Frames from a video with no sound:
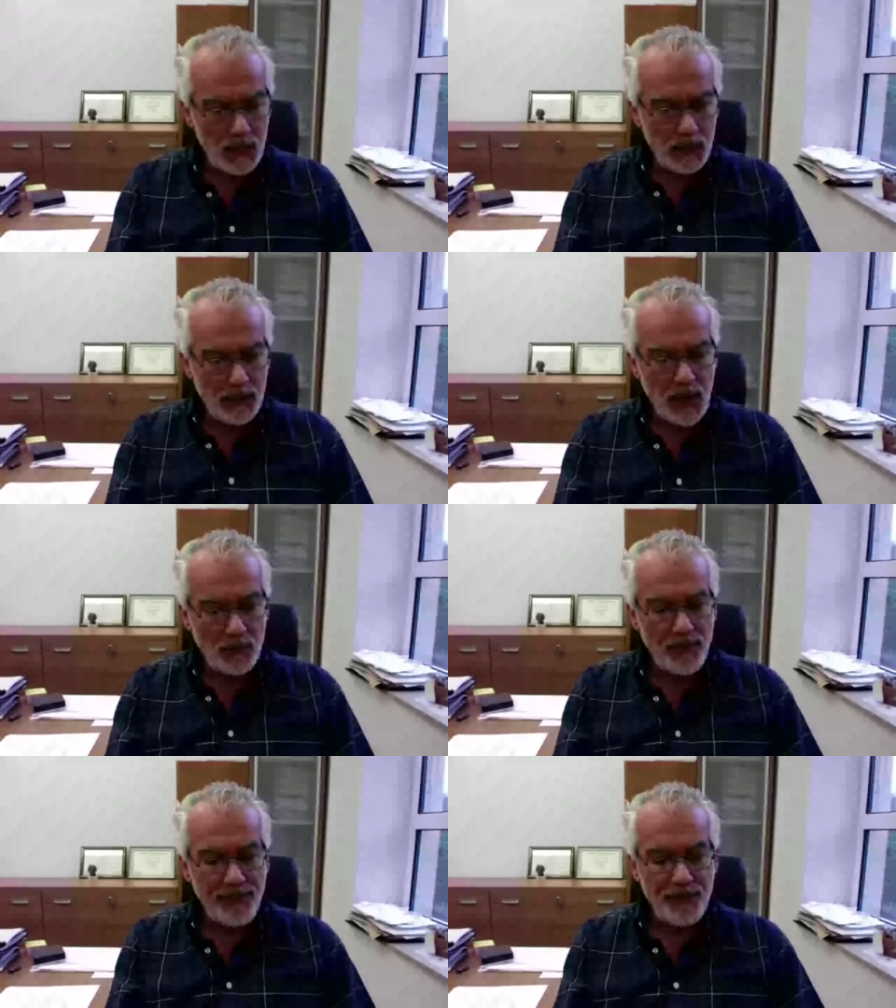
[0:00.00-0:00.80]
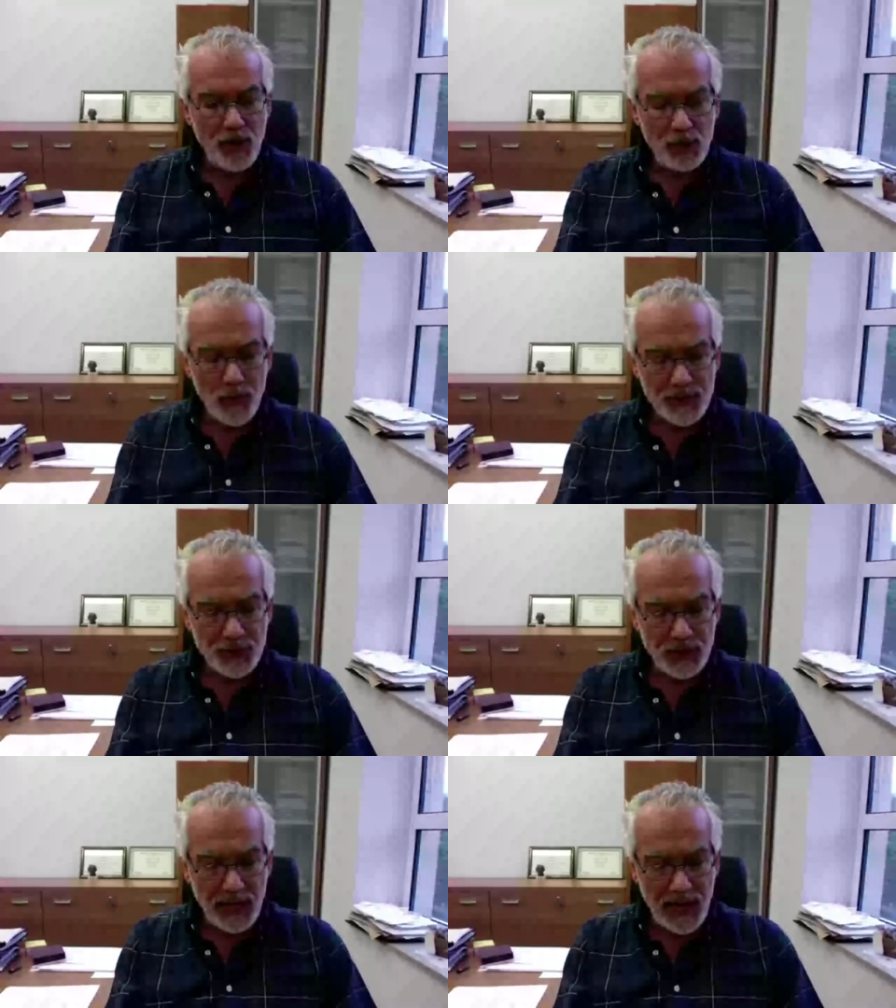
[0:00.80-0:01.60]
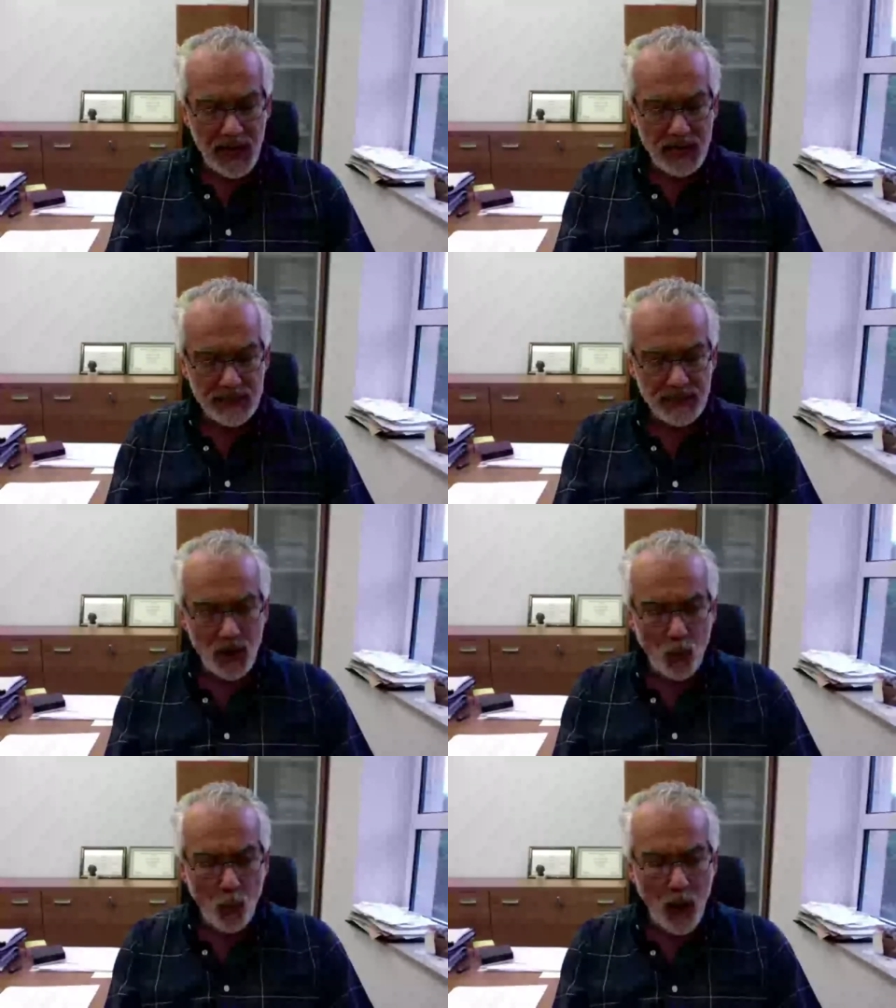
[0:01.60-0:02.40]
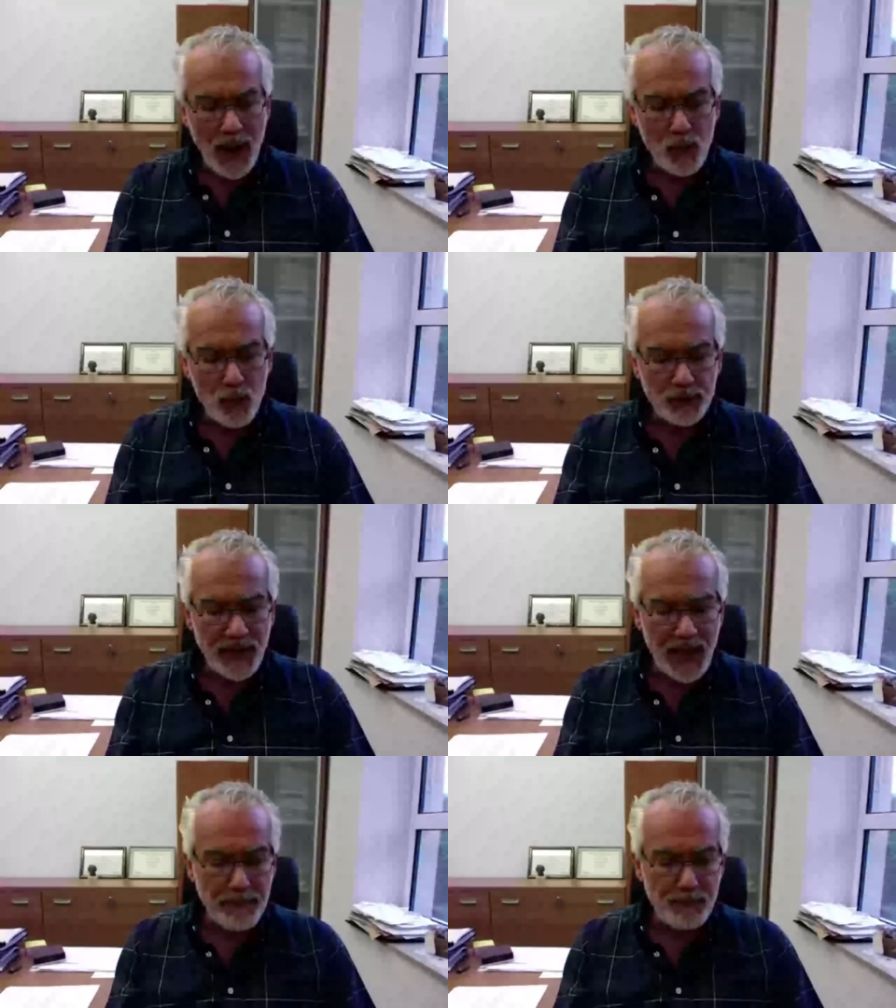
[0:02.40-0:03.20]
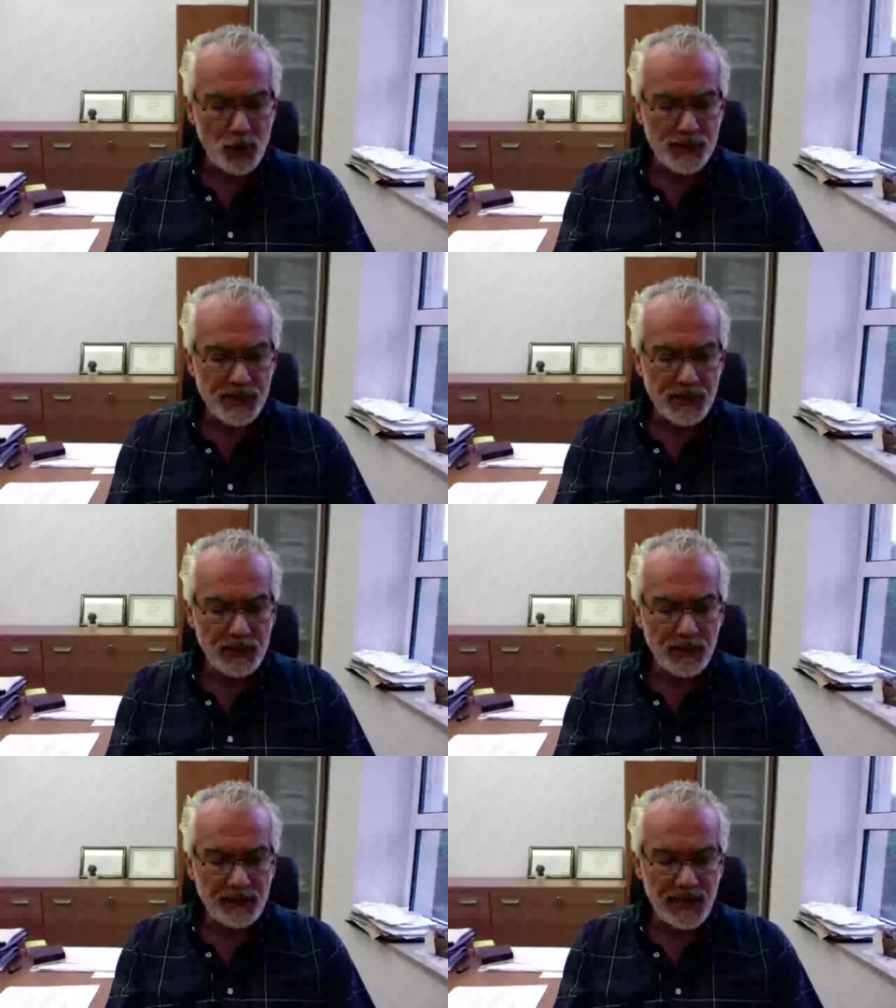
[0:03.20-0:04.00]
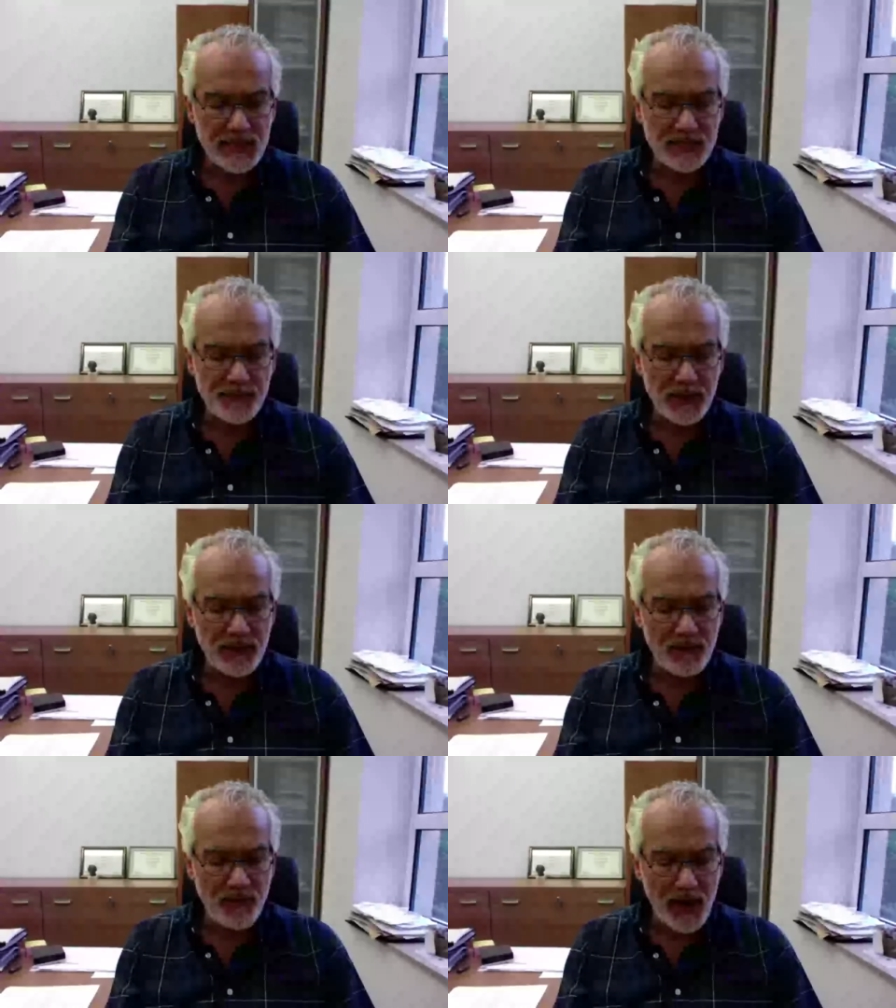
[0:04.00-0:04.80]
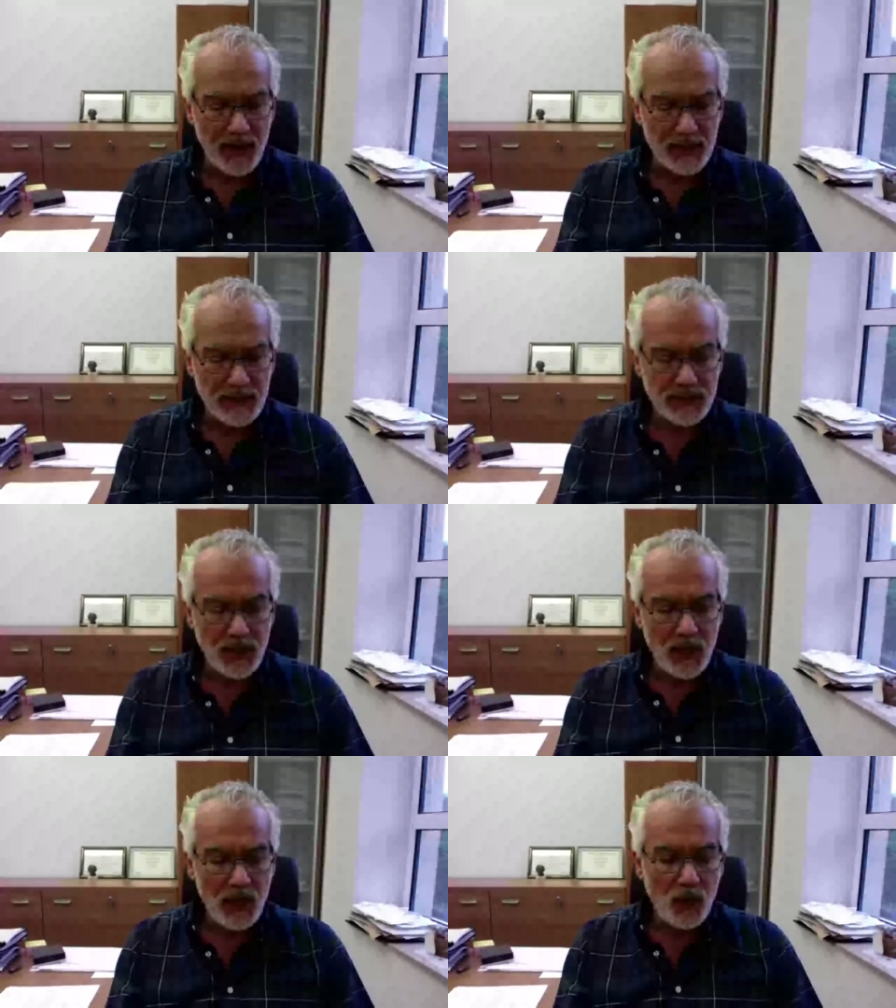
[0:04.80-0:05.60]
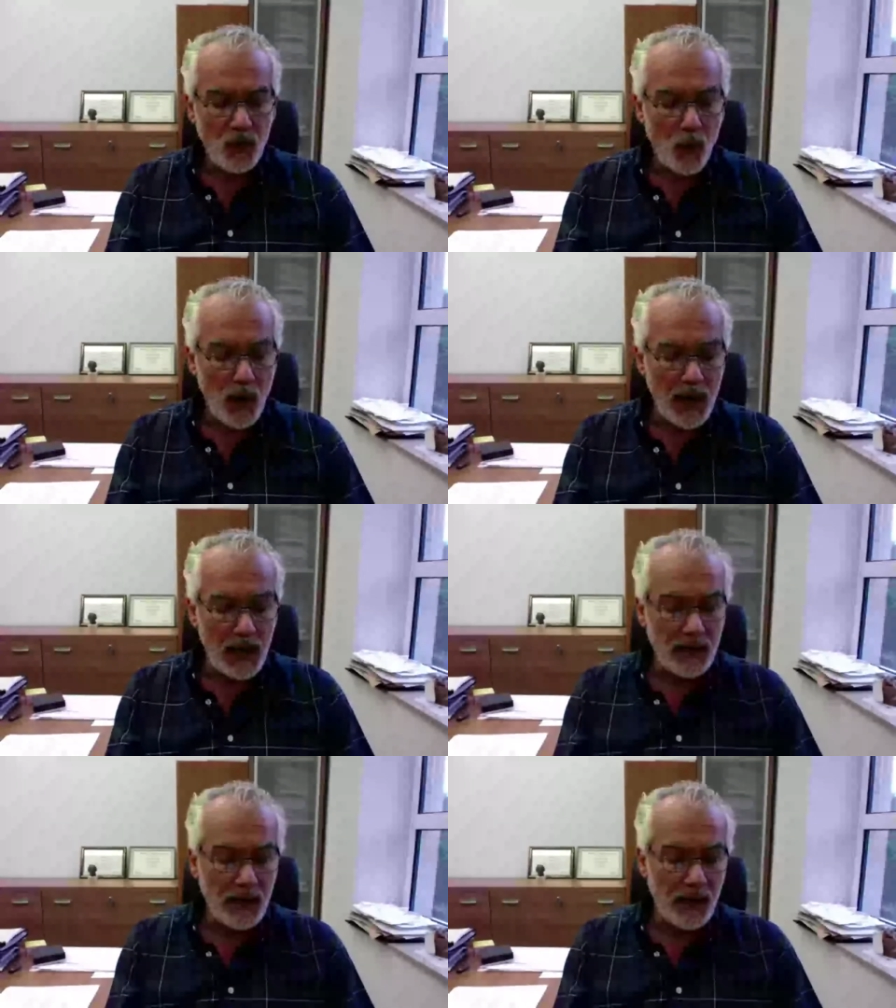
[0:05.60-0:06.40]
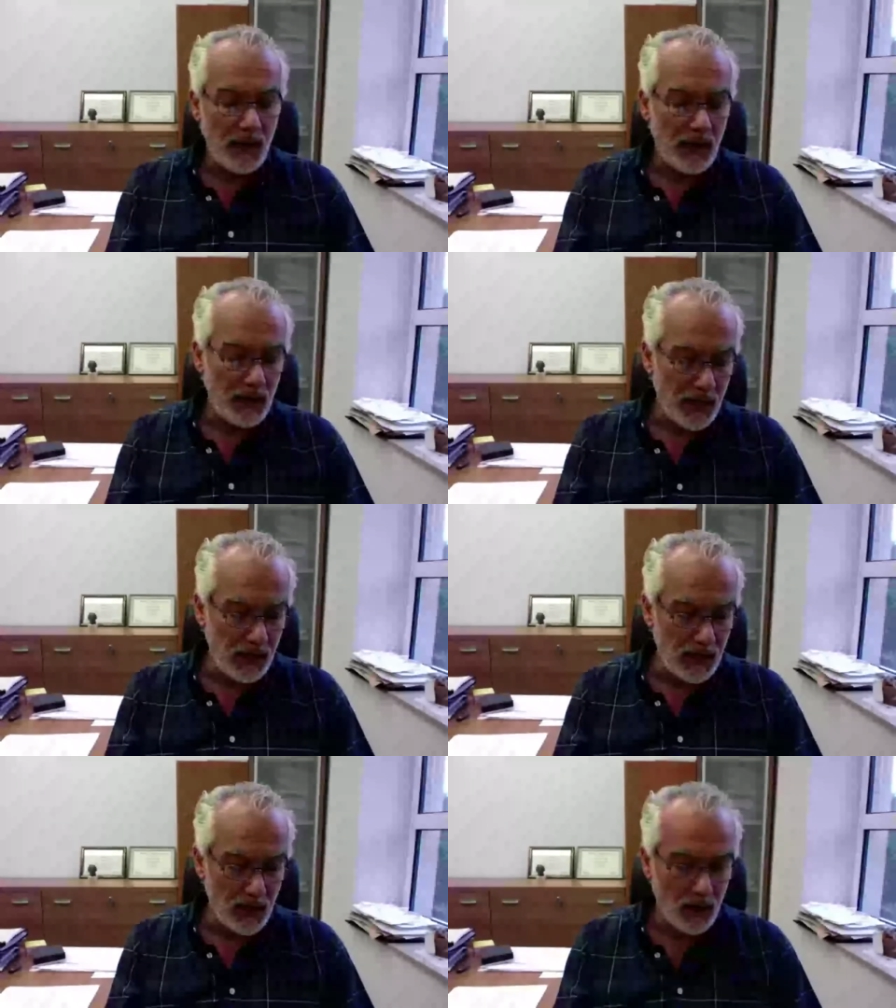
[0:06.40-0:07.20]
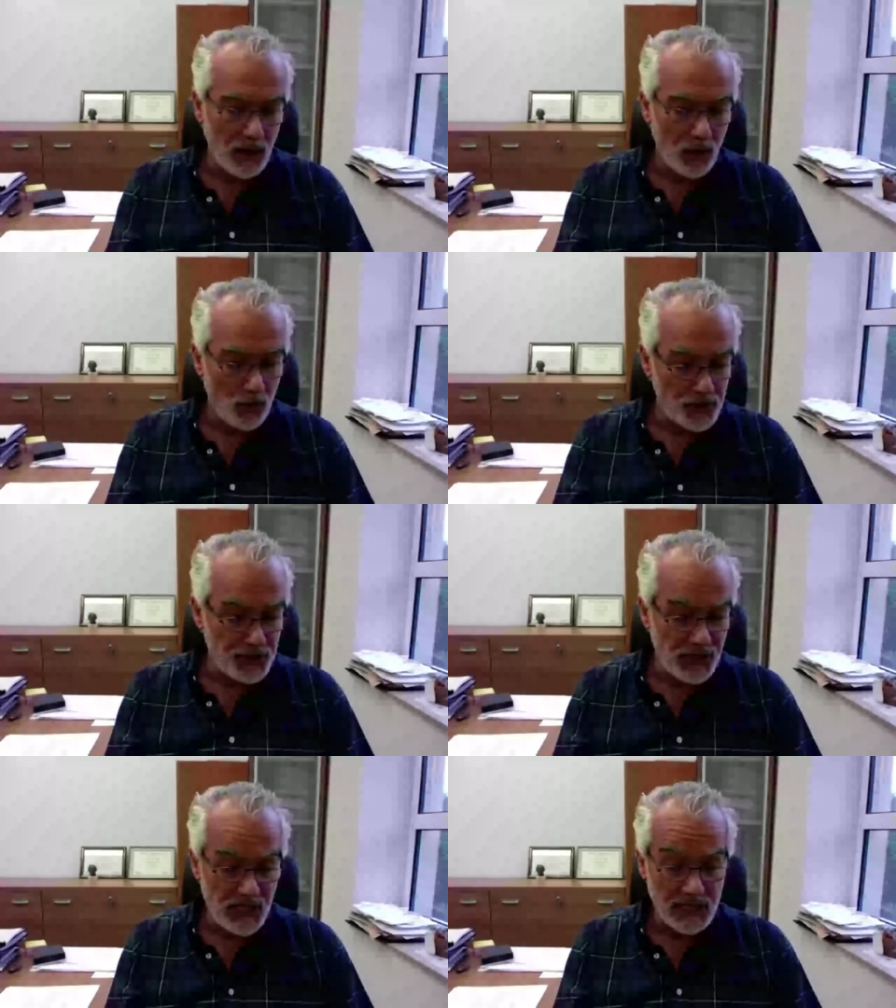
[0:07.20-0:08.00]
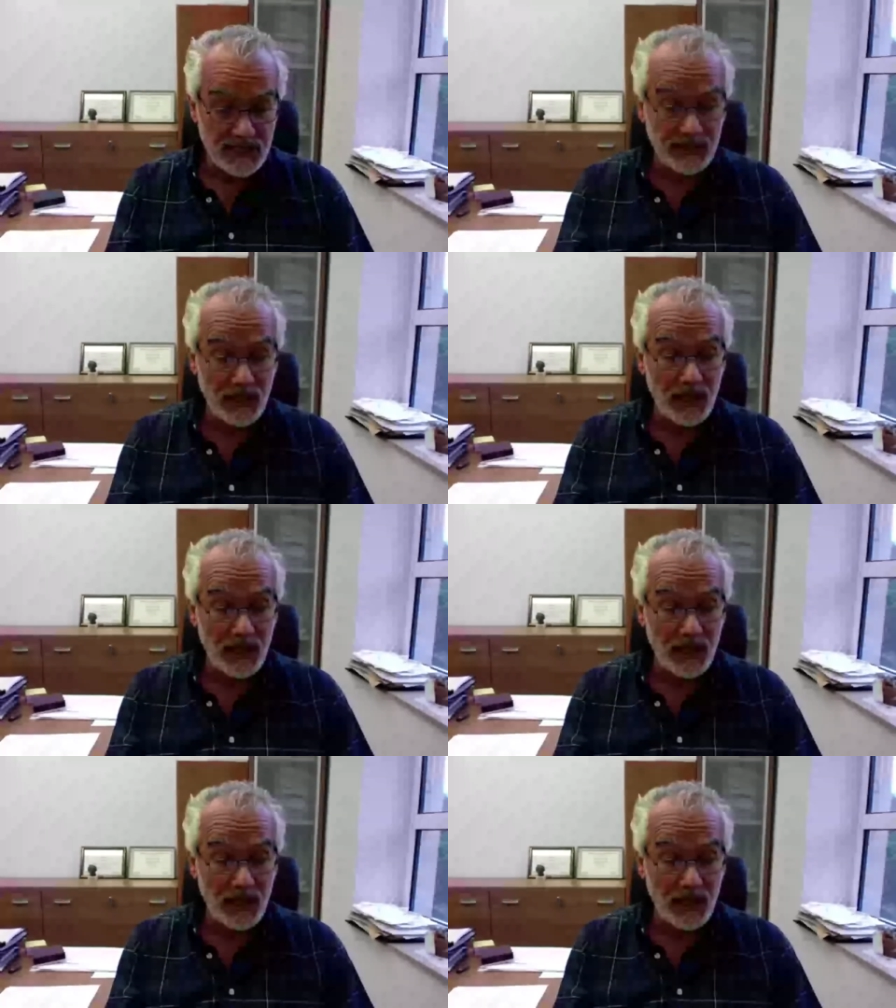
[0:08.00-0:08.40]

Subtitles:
Now the third question is, why would a person transmit the virus while he or she is still